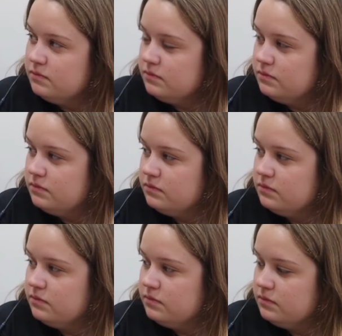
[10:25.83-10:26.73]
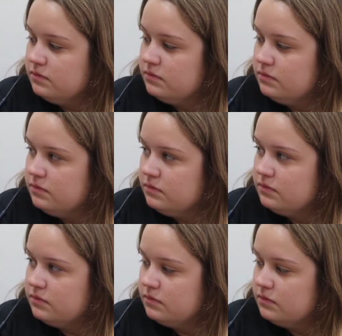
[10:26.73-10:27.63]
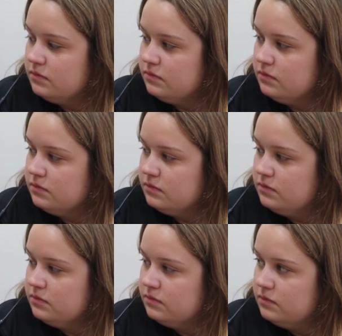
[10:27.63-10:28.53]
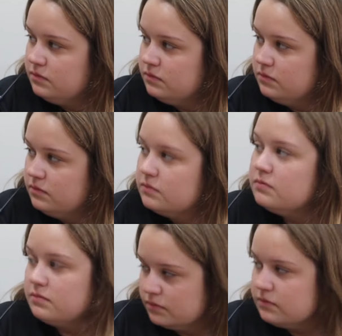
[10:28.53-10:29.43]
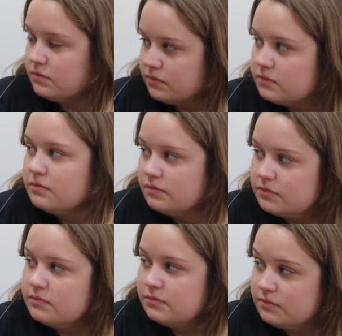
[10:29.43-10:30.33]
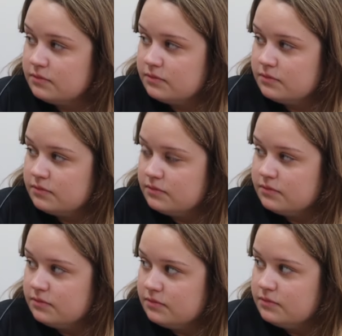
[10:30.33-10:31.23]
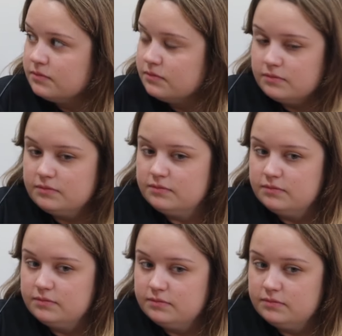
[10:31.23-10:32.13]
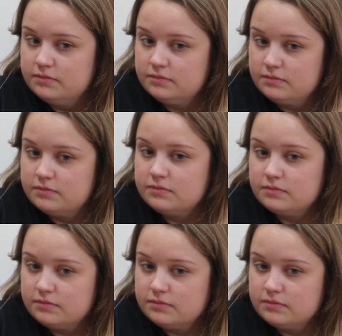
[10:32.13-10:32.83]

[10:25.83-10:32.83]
This person isn't speaking.